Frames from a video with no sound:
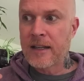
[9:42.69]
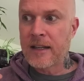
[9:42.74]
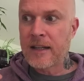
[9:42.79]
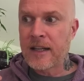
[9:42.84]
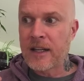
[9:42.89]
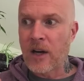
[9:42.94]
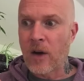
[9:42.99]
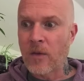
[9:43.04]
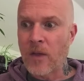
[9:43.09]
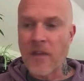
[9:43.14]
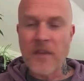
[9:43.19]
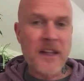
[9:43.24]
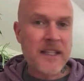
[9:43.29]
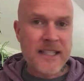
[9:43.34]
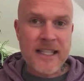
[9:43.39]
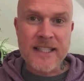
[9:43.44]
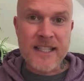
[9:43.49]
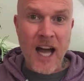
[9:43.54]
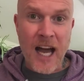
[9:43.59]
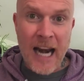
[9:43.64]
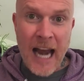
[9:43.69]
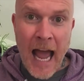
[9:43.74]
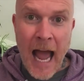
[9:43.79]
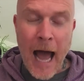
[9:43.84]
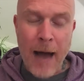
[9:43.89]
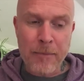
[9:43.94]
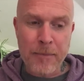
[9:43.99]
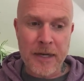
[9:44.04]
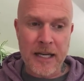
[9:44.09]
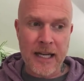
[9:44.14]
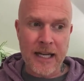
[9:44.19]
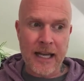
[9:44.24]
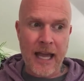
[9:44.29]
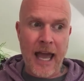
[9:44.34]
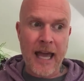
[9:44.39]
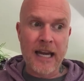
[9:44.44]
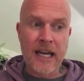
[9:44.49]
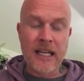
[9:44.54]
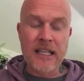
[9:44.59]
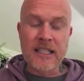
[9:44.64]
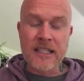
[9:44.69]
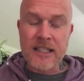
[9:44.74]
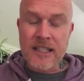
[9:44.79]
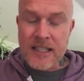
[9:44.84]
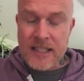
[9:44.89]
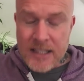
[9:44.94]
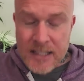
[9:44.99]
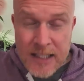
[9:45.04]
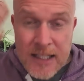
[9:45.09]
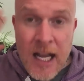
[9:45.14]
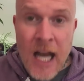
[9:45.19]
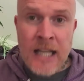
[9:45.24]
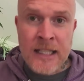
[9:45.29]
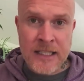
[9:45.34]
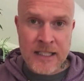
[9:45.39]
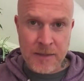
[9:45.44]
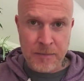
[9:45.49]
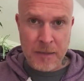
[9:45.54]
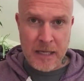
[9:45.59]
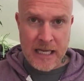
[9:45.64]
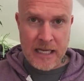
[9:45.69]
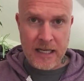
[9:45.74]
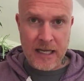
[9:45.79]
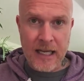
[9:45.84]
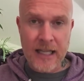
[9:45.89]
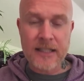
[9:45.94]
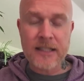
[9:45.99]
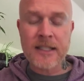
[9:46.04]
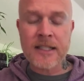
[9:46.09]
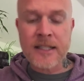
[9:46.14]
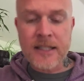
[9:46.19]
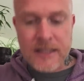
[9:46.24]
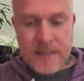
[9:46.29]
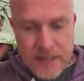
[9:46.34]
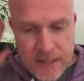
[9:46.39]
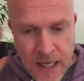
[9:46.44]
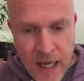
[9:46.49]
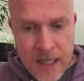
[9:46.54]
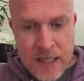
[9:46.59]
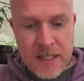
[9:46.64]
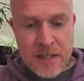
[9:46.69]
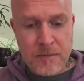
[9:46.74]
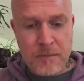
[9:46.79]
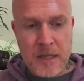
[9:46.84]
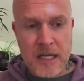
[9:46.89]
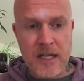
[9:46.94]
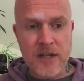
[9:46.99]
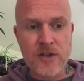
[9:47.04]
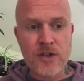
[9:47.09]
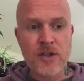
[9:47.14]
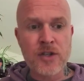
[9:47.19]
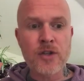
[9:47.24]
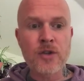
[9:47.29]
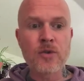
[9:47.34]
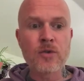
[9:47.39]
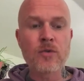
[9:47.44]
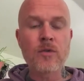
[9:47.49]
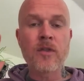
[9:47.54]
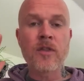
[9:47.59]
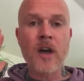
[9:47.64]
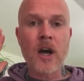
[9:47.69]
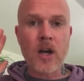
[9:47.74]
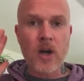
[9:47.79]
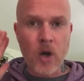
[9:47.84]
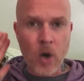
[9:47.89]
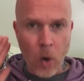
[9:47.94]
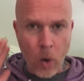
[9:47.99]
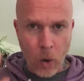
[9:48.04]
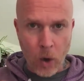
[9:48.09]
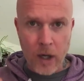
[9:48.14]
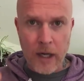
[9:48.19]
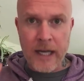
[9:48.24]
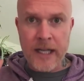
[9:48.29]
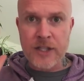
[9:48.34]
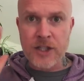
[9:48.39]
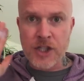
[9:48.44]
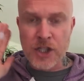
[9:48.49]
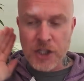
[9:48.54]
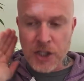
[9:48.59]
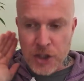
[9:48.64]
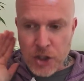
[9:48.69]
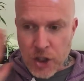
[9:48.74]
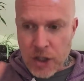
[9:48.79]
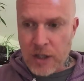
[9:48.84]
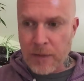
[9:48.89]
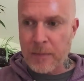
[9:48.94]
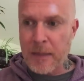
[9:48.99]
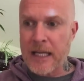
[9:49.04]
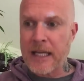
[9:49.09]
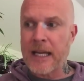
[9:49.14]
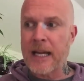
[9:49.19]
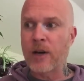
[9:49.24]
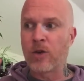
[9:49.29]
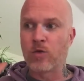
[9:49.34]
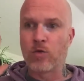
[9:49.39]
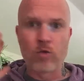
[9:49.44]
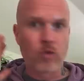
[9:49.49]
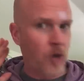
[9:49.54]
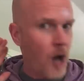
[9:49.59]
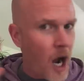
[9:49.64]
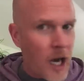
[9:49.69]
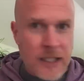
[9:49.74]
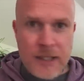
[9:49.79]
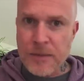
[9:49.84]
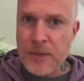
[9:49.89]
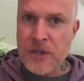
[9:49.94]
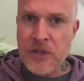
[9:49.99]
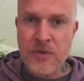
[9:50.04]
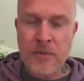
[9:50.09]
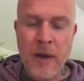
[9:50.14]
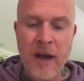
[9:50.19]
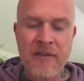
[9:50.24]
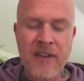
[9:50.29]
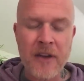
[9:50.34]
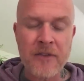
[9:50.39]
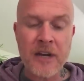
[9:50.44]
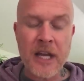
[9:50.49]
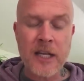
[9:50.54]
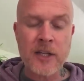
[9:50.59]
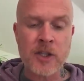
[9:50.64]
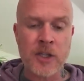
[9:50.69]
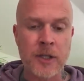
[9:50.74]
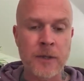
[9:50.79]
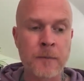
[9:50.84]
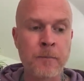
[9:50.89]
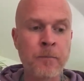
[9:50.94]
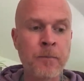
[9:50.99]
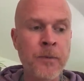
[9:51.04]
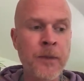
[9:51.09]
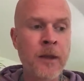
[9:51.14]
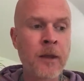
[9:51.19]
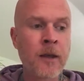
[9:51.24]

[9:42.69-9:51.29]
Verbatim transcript: you know, that this is not happening. And it stunned me. It stunned me to the core. It shook me. It rocked me to my foundation